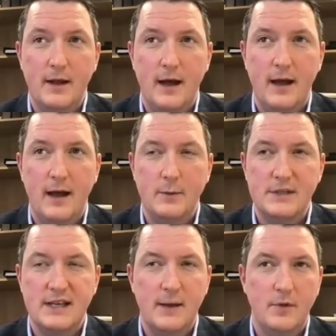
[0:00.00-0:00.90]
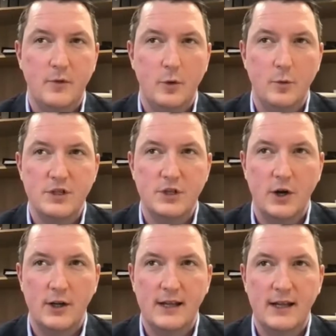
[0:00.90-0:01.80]
I was saying before we
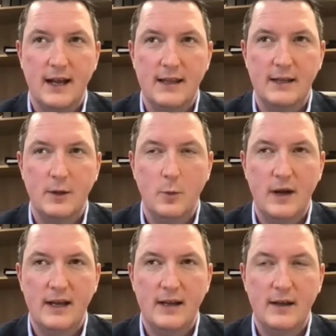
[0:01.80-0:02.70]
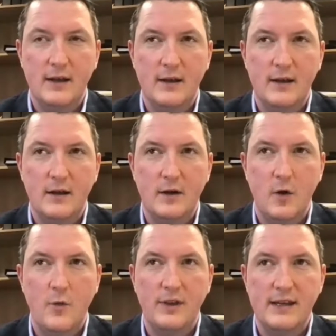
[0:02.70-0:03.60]
started today that the week
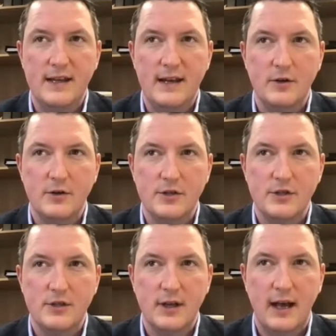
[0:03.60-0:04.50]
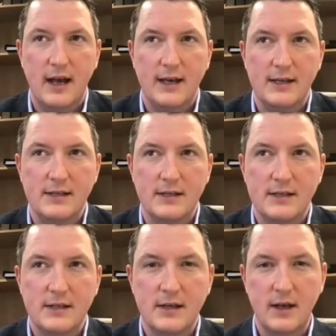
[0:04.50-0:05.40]
over the years
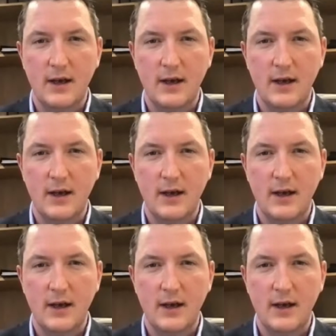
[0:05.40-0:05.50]
has